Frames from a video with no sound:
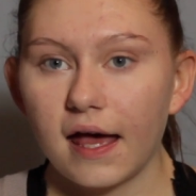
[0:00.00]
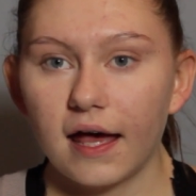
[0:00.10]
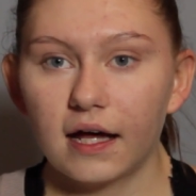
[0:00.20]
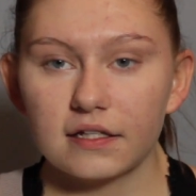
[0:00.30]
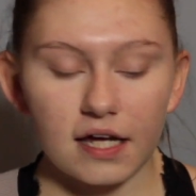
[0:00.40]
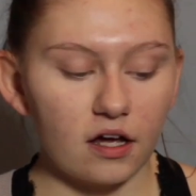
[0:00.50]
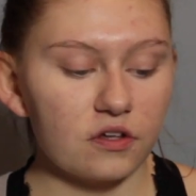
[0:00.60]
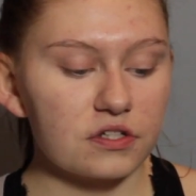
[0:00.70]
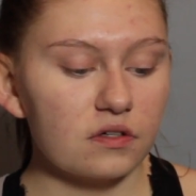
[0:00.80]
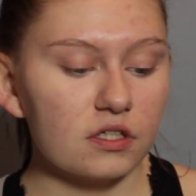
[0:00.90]
And I
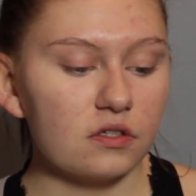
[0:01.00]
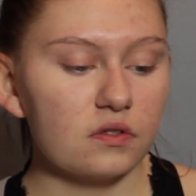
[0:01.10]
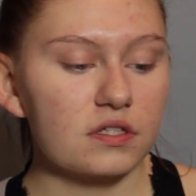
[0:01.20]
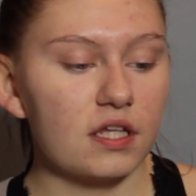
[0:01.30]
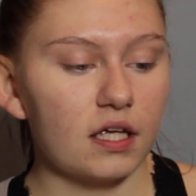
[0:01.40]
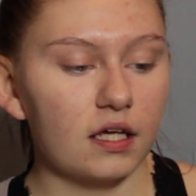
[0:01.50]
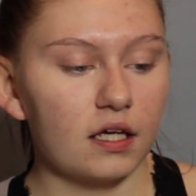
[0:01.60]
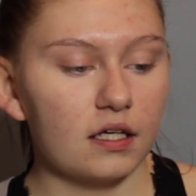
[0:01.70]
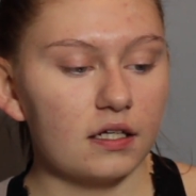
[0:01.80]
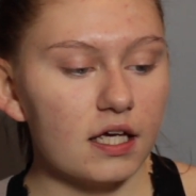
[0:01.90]
also use
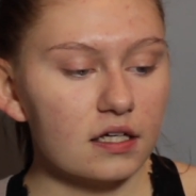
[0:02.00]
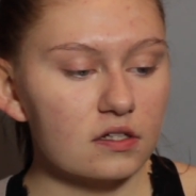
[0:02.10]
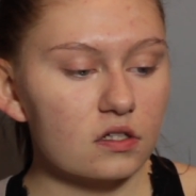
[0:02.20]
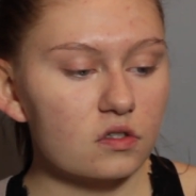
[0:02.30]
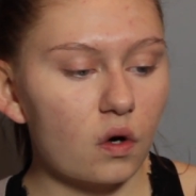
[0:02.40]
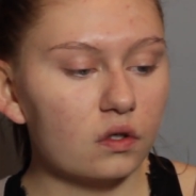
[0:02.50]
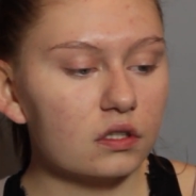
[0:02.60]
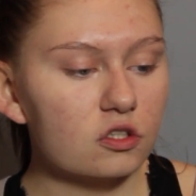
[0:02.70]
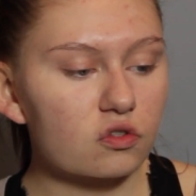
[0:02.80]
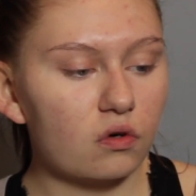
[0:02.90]
the NYX Total
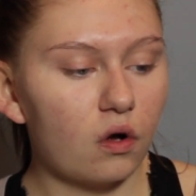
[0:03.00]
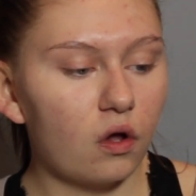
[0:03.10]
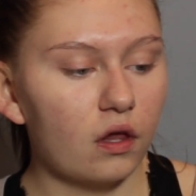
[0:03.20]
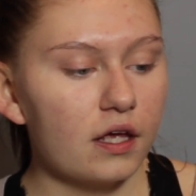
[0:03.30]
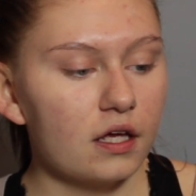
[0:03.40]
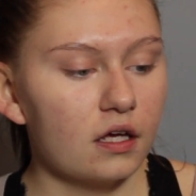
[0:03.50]
Control